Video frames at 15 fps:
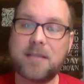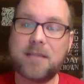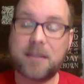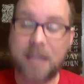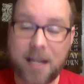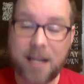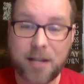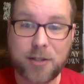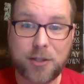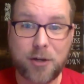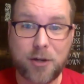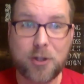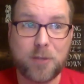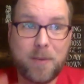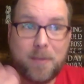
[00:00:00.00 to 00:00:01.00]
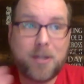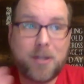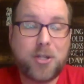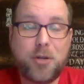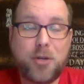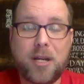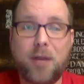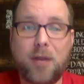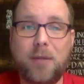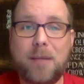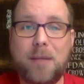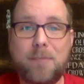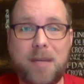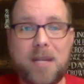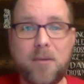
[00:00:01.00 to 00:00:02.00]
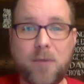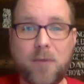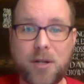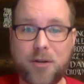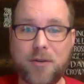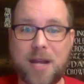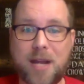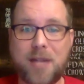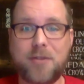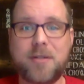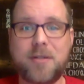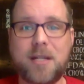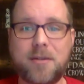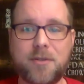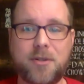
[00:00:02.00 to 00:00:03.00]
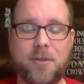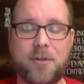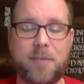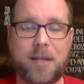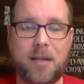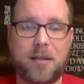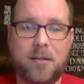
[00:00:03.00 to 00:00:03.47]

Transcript: That concerns me because you can only be what your nature tells you to be.